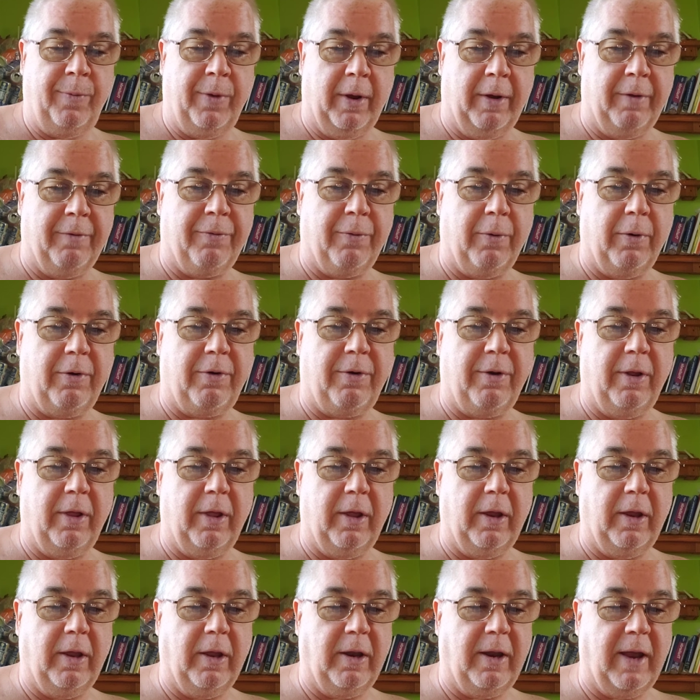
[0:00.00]

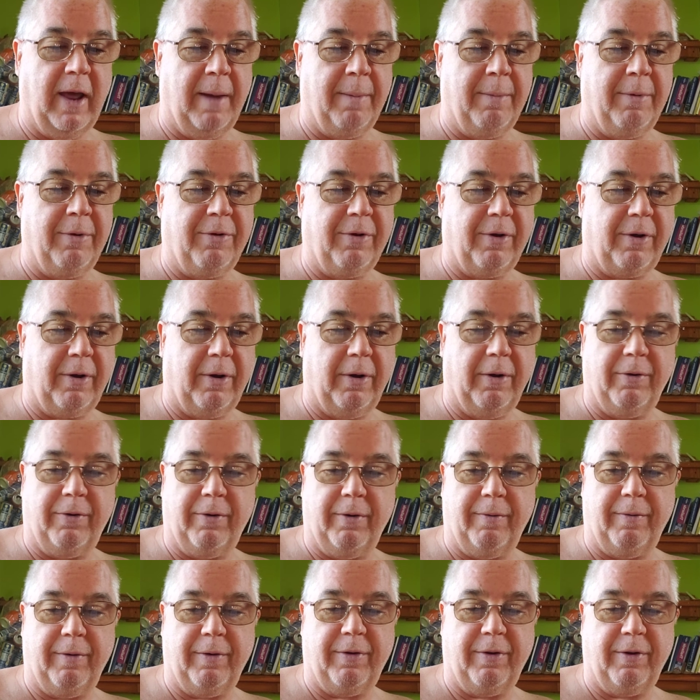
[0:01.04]
Unfortunately, the damage occurs
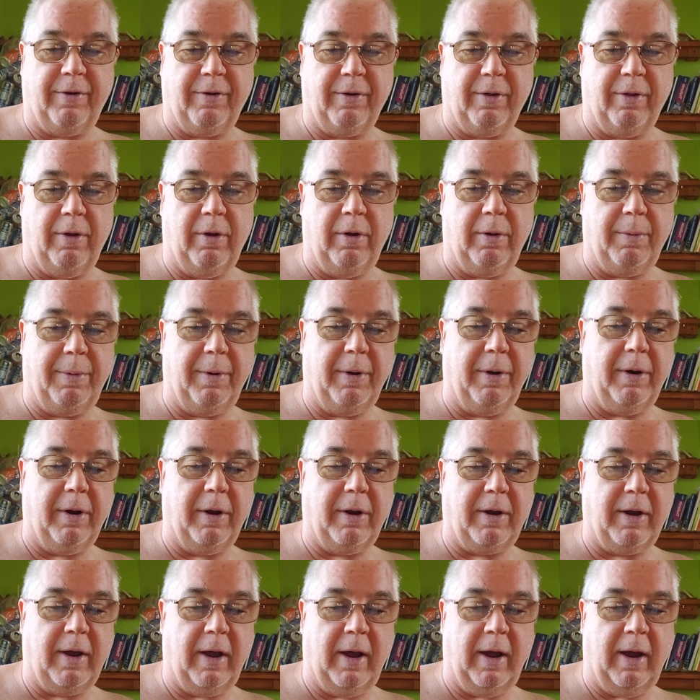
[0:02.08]
over such a long period
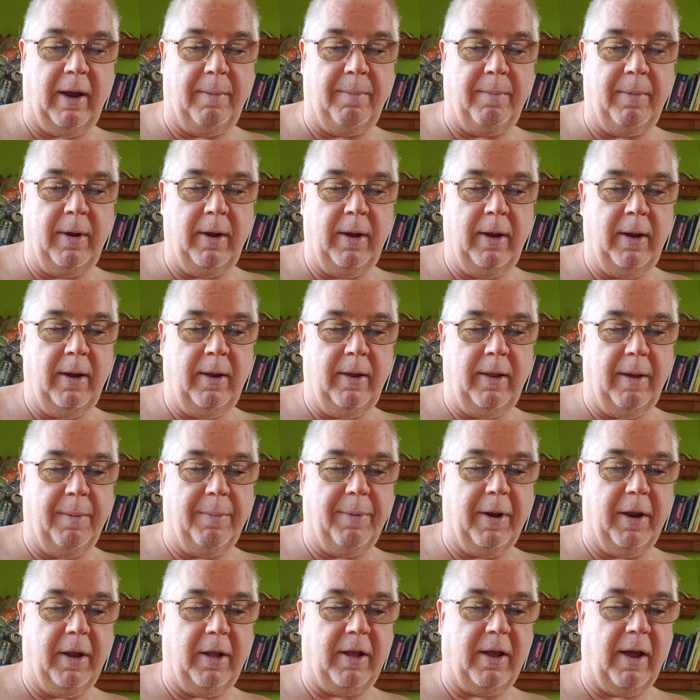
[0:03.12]
of time that
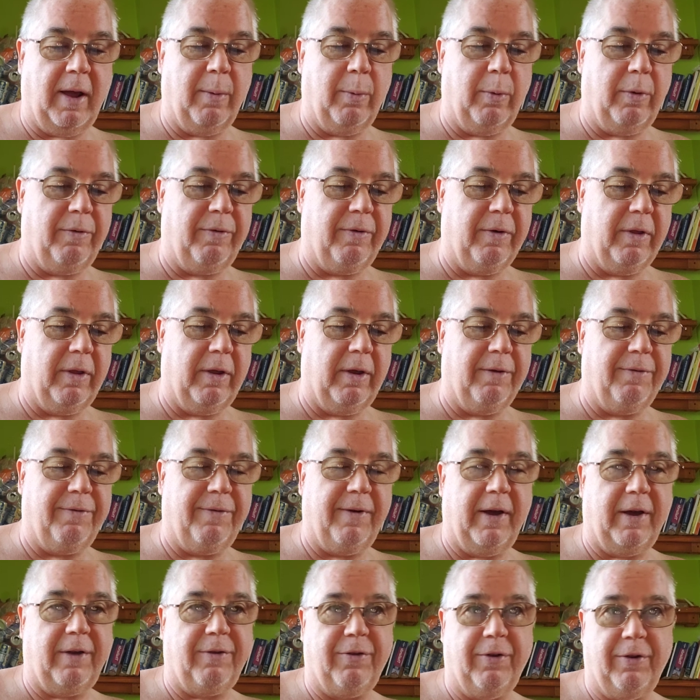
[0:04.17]
by the time we feel the
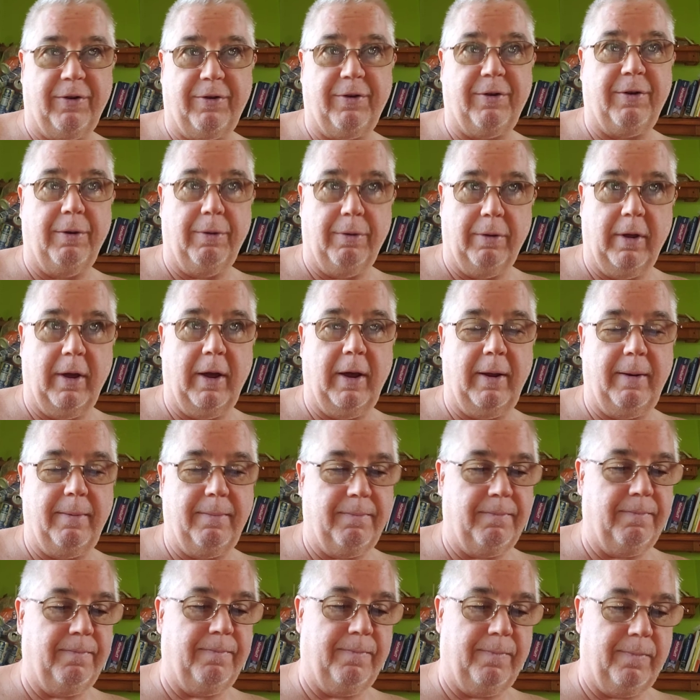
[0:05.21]
effects, it's too late.
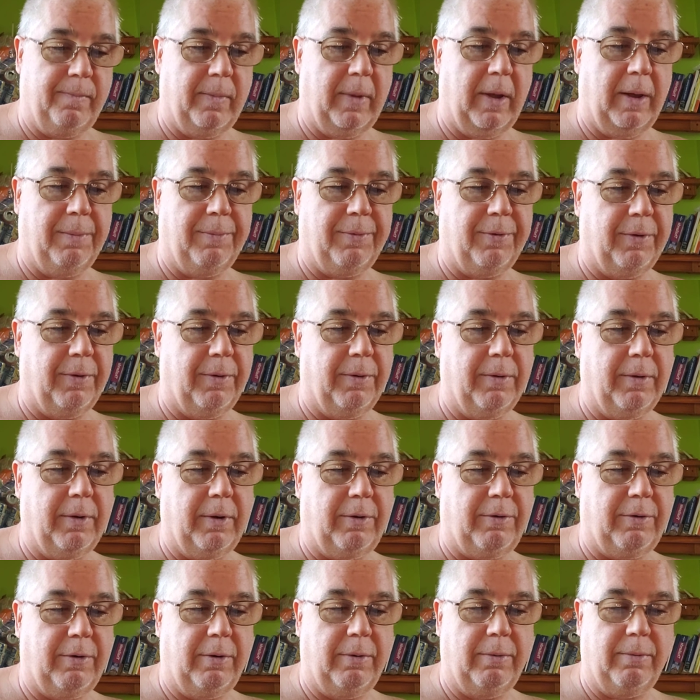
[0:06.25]

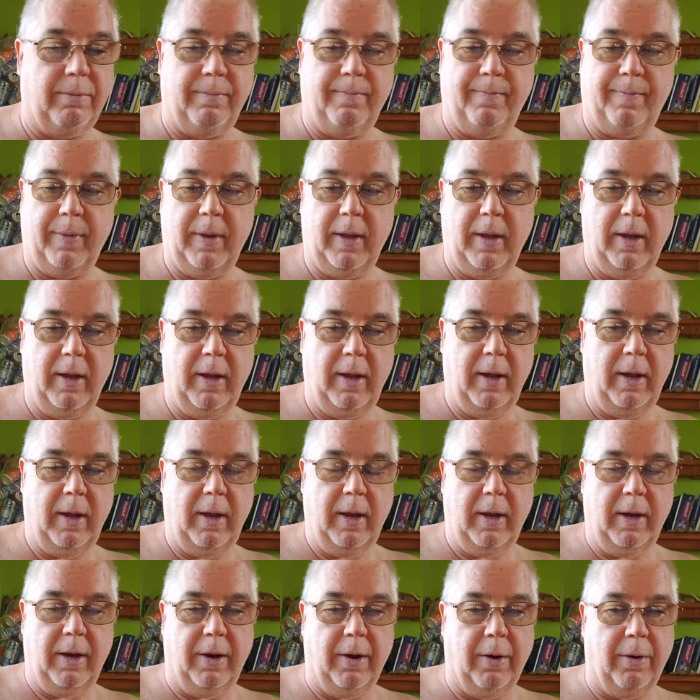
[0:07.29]
Absolutely true.
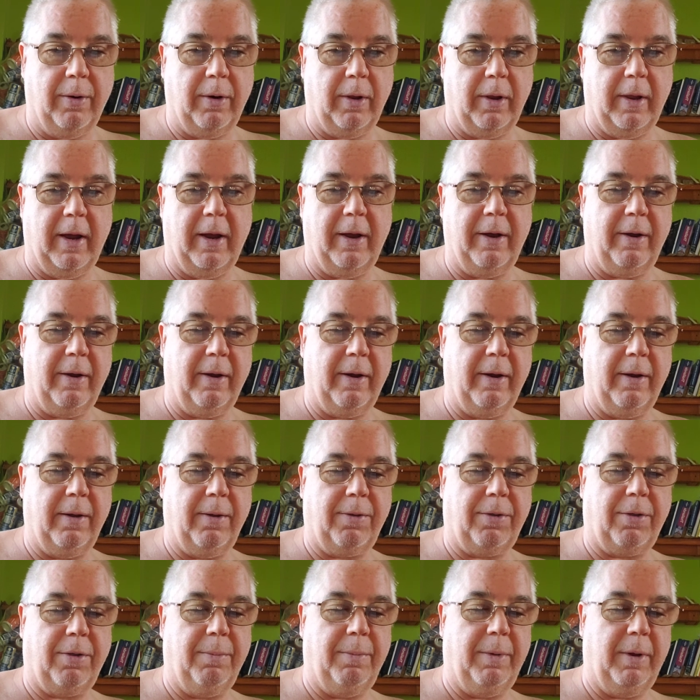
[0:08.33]
Don't allow your
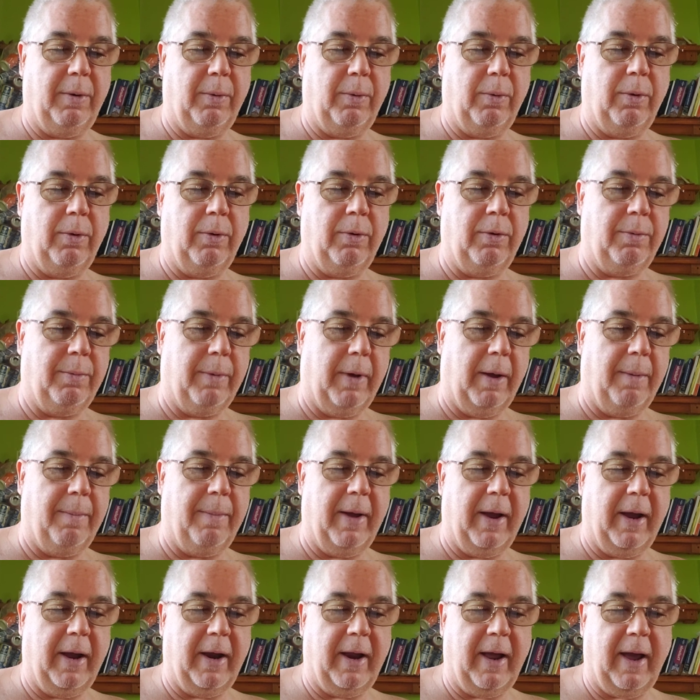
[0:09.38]
health to be ruined by
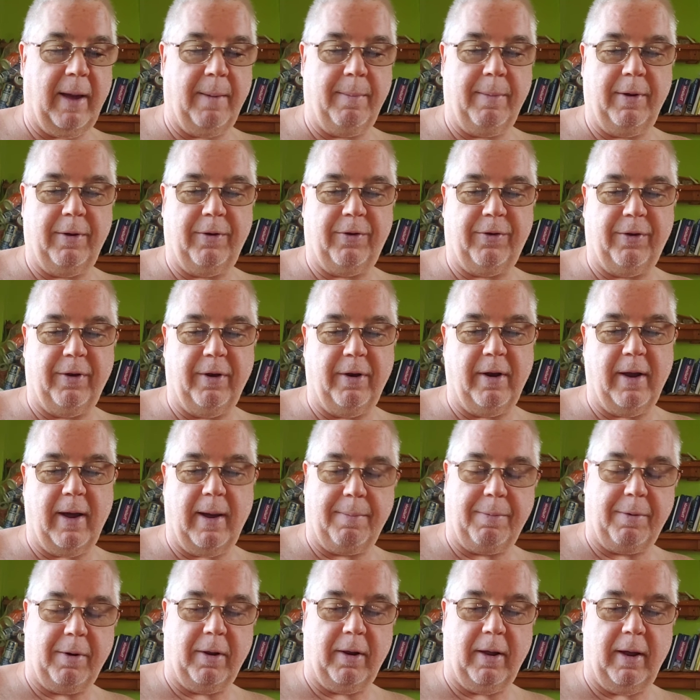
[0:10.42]
bad habits.
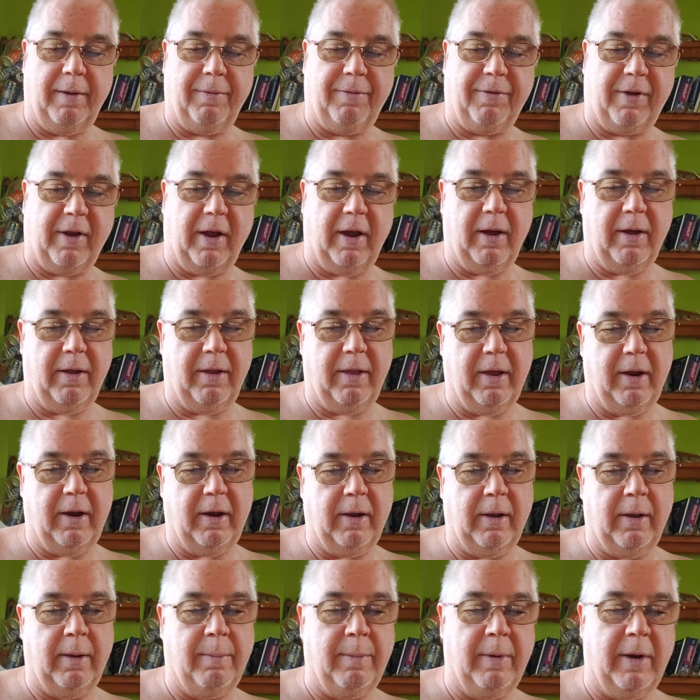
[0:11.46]
Adopt a lifestyle that
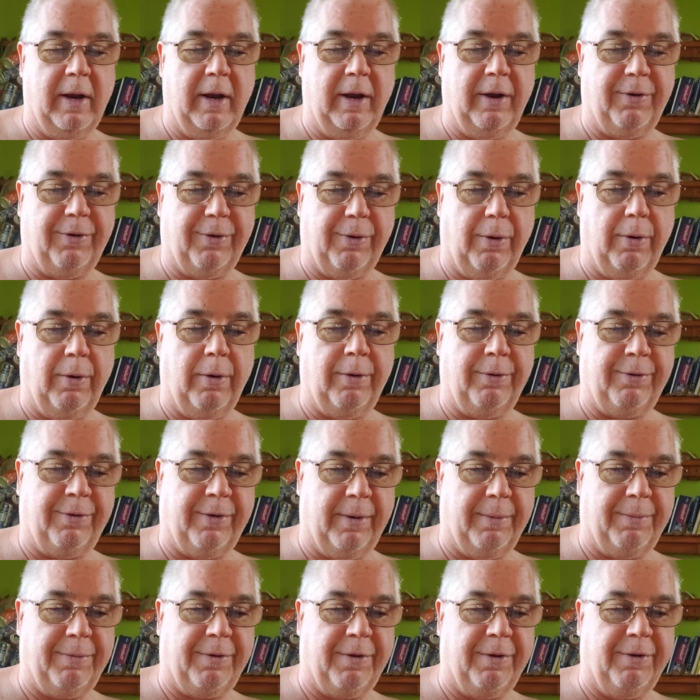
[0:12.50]
eliminates all
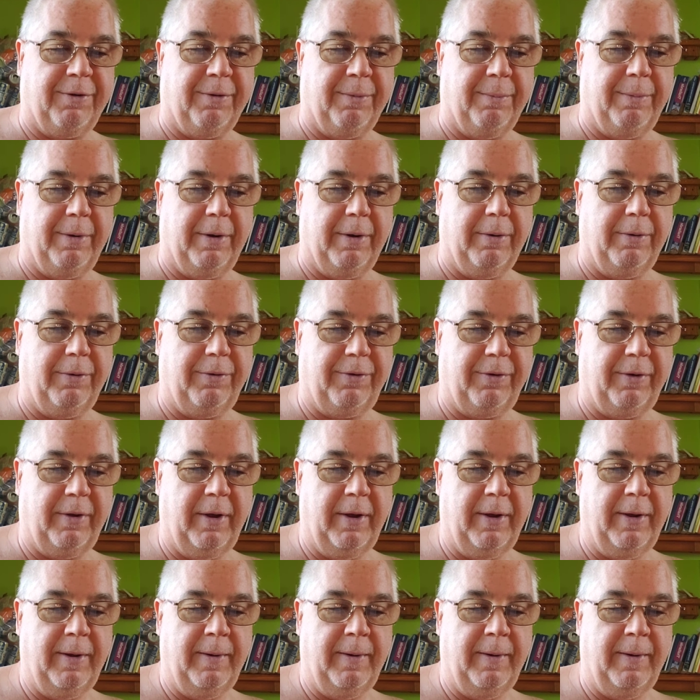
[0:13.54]
substance abuse.